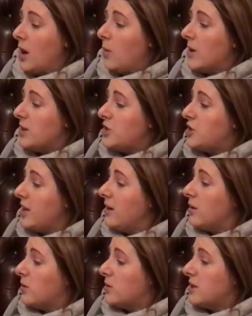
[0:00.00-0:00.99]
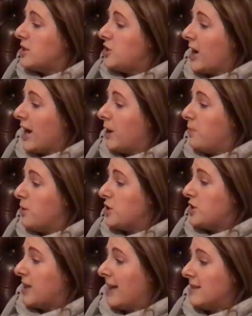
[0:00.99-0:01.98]
which jingled as Jack
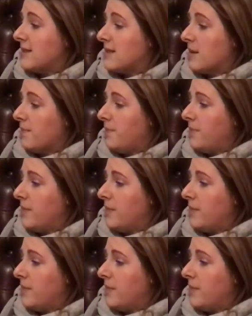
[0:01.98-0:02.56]
brushed against them.